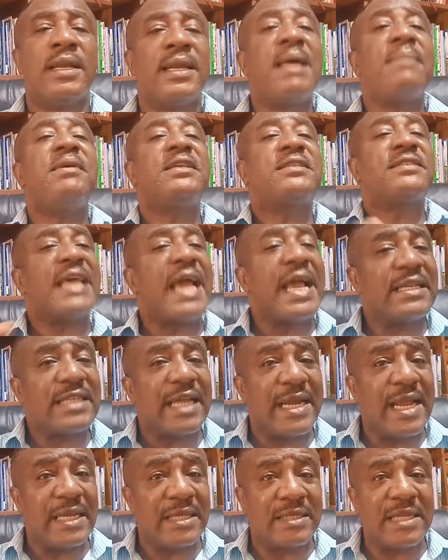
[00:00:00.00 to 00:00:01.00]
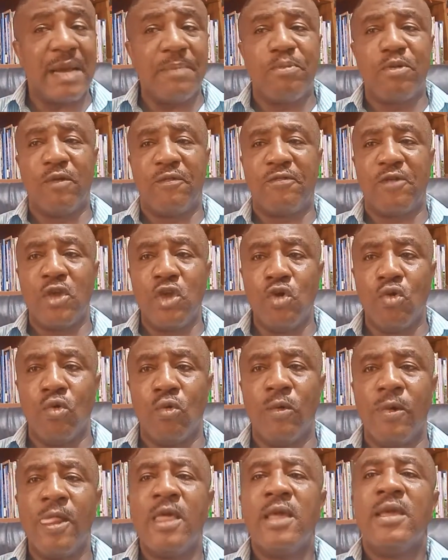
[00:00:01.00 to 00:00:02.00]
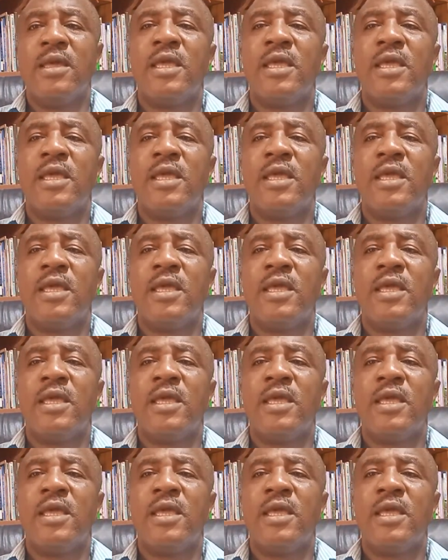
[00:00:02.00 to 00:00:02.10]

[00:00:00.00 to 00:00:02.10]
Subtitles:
Let me cite an example for you.